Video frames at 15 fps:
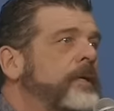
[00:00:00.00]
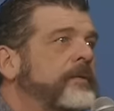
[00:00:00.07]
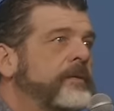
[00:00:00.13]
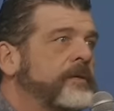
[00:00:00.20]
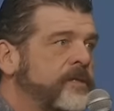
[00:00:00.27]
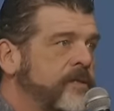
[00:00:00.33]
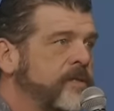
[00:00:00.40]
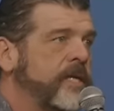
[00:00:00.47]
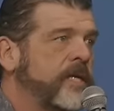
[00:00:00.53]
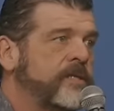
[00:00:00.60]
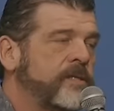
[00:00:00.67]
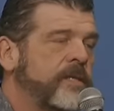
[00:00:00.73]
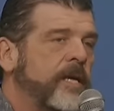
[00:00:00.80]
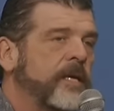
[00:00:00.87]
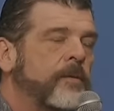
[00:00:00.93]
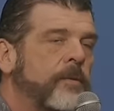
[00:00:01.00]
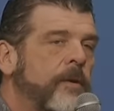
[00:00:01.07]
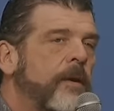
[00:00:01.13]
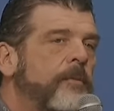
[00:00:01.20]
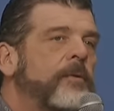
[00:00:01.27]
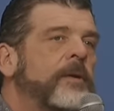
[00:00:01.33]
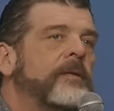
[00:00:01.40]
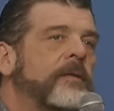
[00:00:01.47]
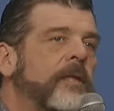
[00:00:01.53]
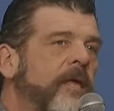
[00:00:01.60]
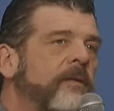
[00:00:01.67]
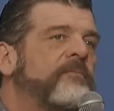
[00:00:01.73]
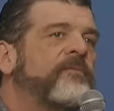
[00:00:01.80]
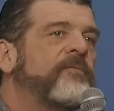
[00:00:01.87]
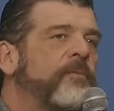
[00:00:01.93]
this was yesterday. Lord, I want to
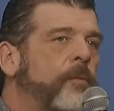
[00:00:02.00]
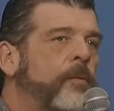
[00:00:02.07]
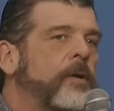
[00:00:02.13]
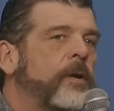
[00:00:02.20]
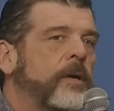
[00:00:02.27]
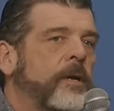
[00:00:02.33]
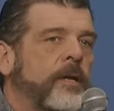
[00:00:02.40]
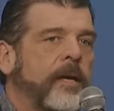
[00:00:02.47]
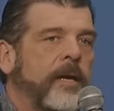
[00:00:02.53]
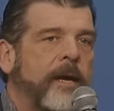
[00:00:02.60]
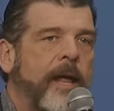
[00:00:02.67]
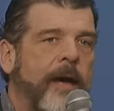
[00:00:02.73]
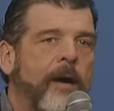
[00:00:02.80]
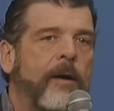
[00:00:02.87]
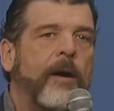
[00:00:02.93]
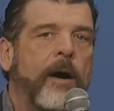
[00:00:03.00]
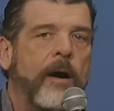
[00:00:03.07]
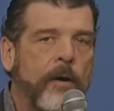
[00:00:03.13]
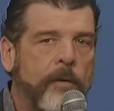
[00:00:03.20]
leap forward in how I